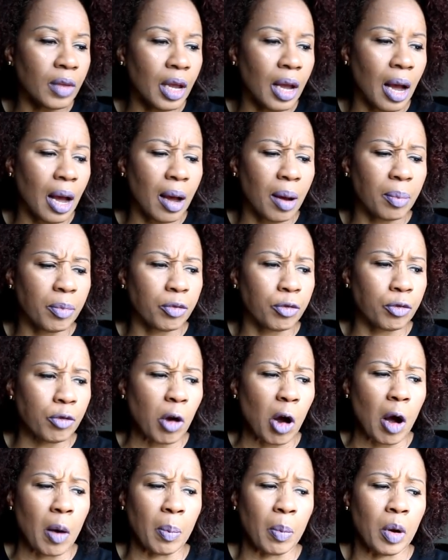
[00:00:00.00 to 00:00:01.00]
um,
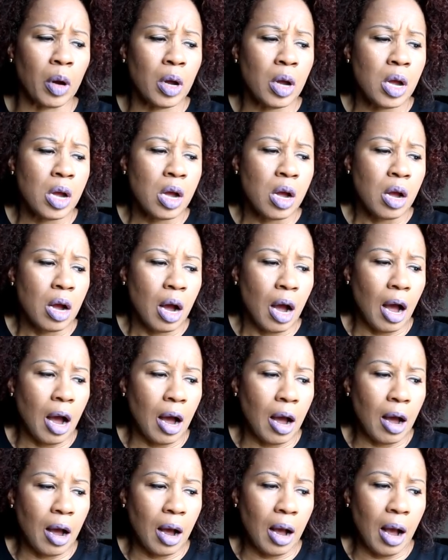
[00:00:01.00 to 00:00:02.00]
from
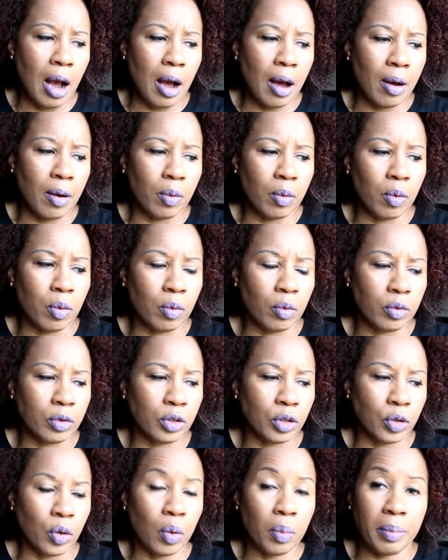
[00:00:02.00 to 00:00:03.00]
uh, a
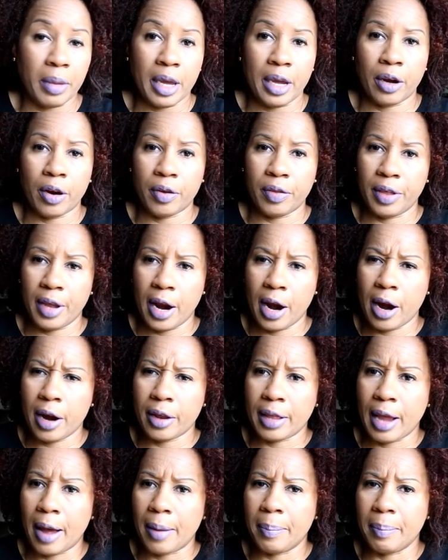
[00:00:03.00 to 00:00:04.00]
soap maker
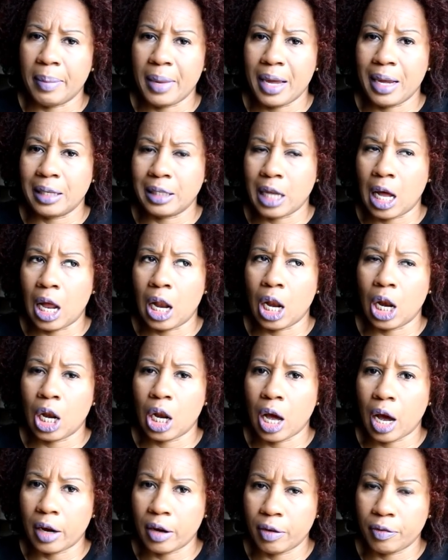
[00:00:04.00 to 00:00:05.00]
there that makes a
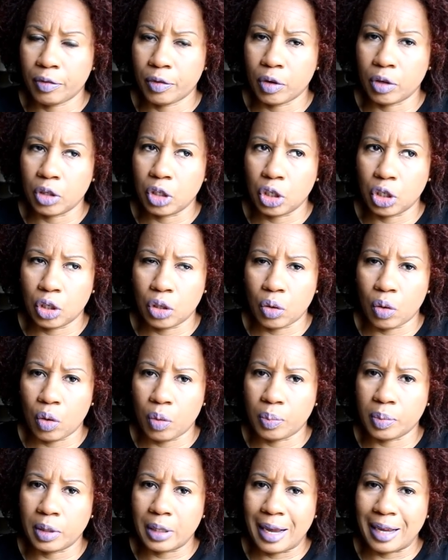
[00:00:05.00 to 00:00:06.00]
lot of good
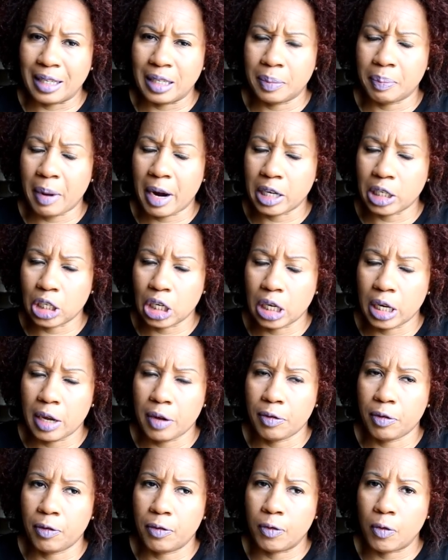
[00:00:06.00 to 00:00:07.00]
soaps
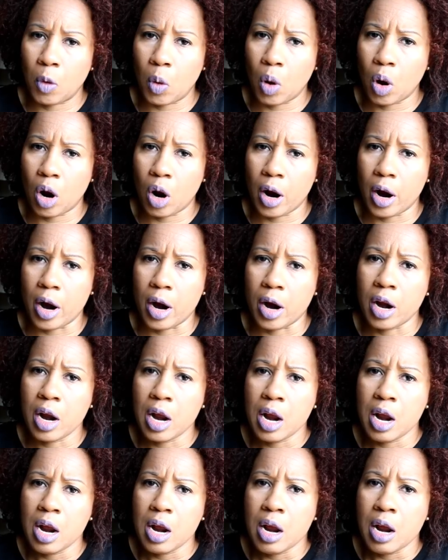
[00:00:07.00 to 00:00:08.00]
especially for
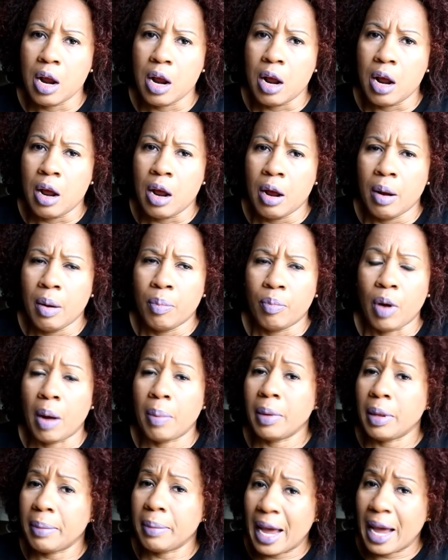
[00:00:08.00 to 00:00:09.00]

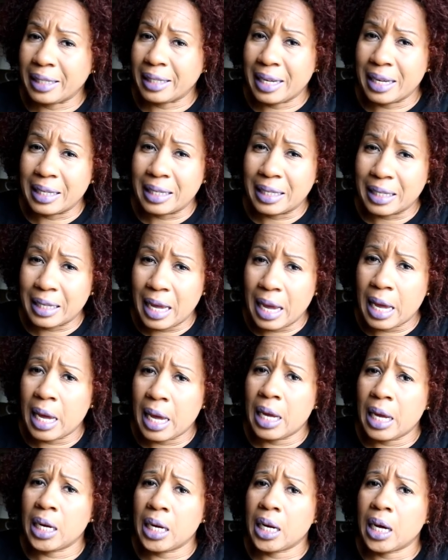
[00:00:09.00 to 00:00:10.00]
problematic
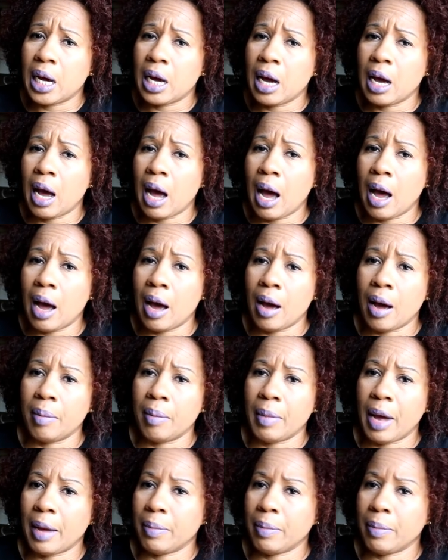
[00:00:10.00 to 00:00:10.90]
skin um,